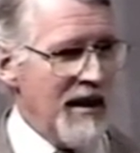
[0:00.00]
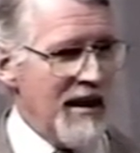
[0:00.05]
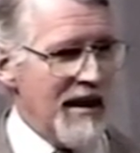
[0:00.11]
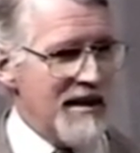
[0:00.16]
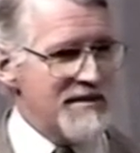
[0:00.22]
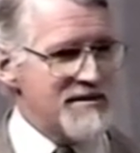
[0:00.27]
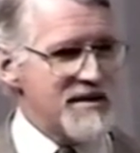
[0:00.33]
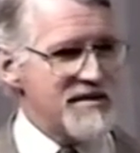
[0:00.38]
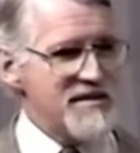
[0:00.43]

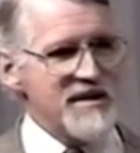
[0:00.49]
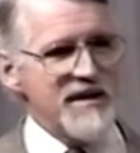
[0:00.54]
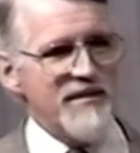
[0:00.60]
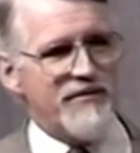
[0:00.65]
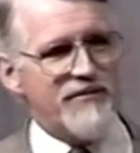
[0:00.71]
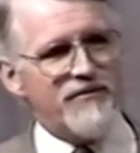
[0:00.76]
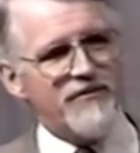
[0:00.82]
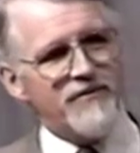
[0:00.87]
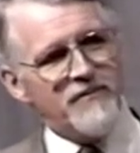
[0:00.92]
It's as
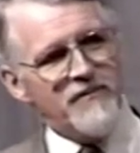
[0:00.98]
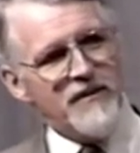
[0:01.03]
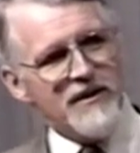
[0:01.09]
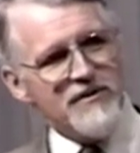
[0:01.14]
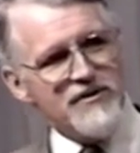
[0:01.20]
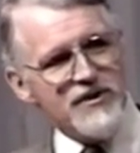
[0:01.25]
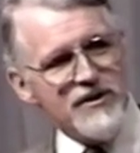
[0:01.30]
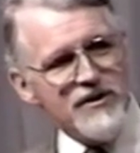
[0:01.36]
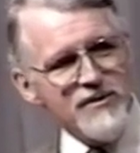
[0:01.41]
if,
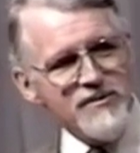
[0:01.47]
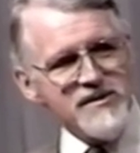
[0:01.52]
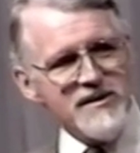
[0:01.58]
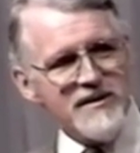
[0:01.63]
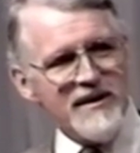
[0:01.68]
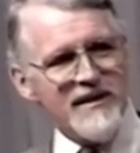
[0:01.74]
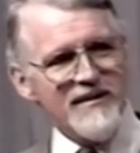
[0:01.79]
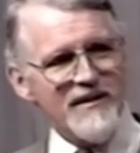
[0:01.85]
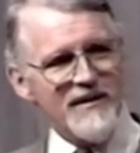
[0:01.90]
to use
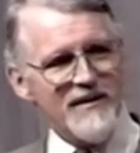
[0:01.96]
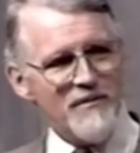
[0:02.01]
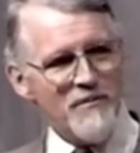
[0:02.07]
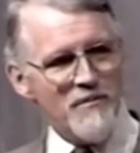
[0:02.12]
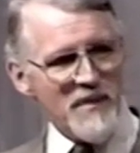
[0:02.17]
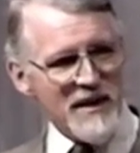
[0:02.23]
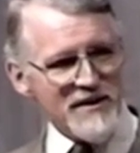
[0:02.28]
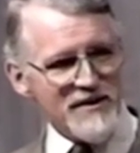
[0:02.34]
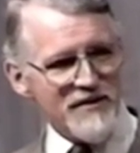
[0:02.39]
another
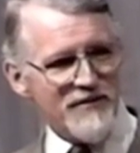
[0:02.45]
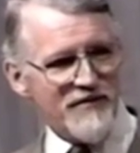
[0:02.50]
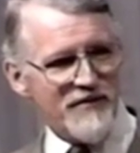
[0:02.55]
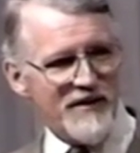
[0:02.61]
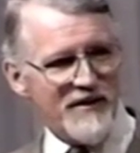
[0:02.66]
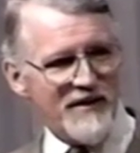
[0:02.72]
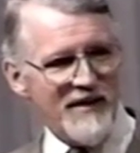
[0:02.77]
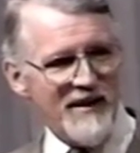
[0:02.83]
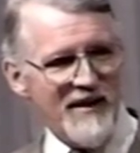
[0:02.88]

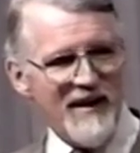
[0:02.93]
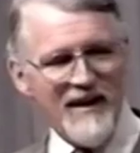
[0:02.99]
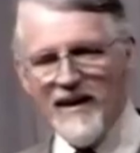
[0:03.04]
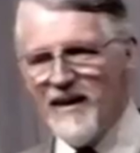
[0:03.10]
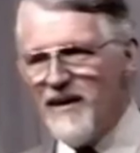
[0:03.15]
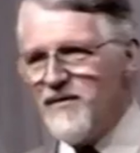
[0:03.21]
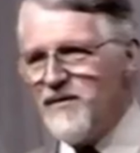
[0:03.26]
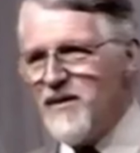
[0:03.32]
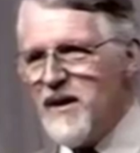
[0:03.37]
metaphor,
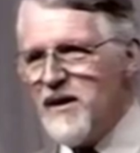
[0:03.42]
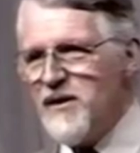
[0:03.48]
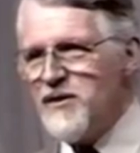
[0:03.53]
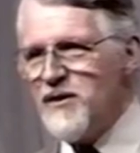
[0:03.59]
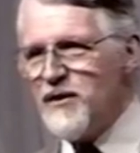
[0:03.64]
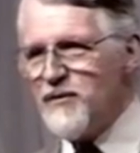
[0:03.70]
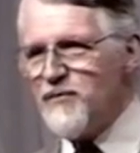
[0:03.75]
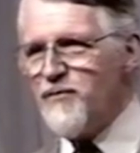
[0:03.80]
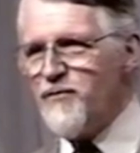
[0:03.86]
they're
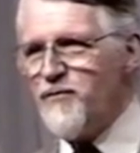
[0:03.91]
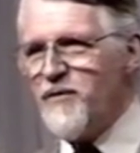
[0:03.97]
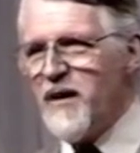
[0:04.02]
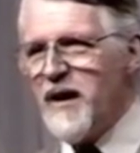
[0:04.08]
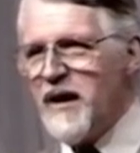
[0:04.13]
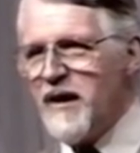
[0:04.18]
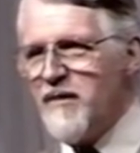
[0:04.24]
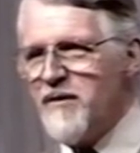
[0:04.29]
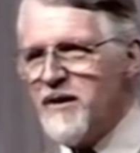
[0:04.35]
not
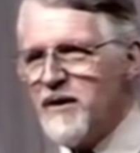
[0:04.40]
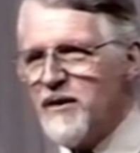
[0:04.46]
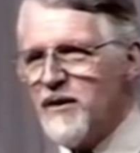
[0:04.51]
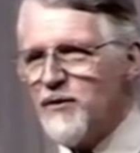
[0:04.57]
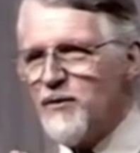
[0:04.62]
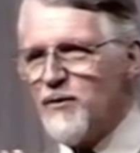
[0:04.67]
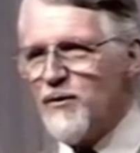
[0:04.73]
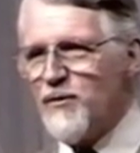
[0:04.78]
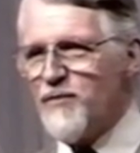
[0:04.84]
firing
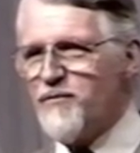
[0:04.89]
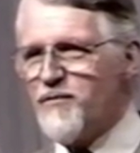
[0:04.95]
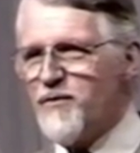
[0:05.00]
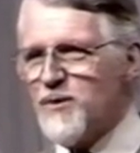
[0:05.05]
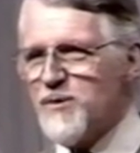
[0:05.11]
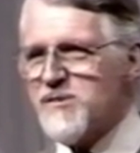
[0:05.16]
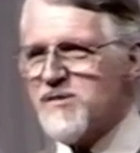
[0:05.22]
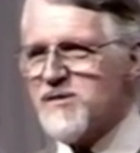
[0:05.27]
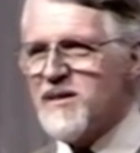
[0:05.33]
on all
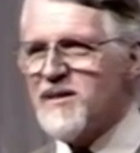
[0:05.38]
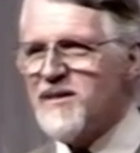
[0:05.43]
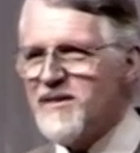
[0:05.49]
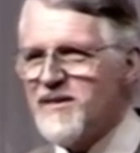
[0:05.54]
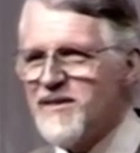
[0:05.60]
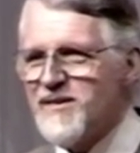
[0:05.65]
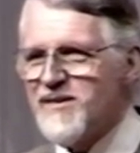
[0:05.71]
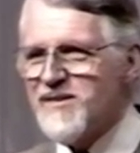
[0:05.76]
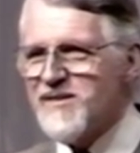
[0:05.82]
four
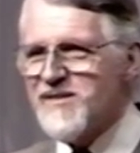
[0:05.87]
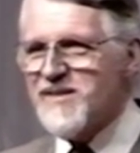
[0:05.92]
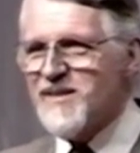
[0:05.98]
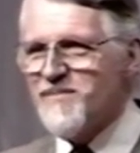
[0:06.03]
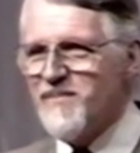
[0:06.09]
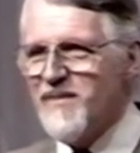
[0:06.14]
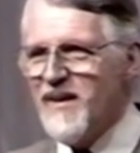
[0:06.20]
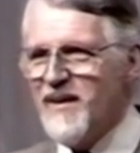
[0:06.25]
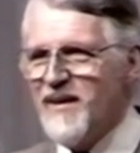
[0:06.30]
cylinders.